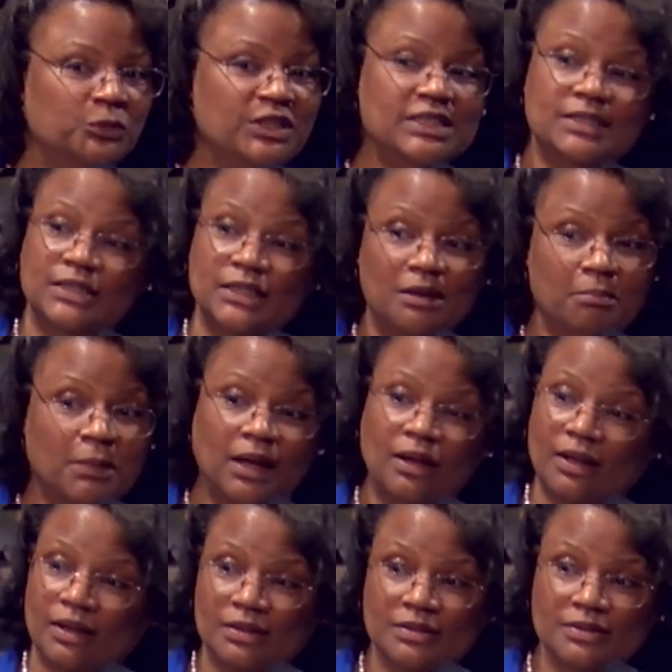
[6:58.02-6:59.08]
we see
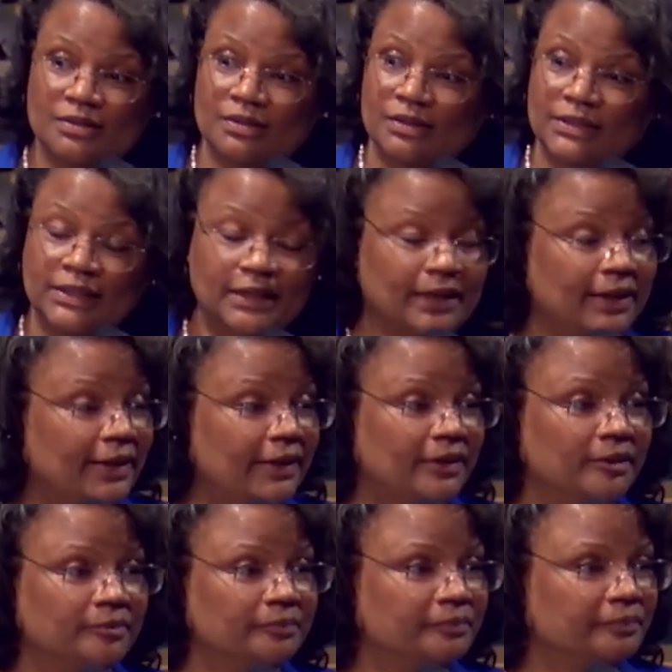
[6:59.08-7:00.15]
among us today.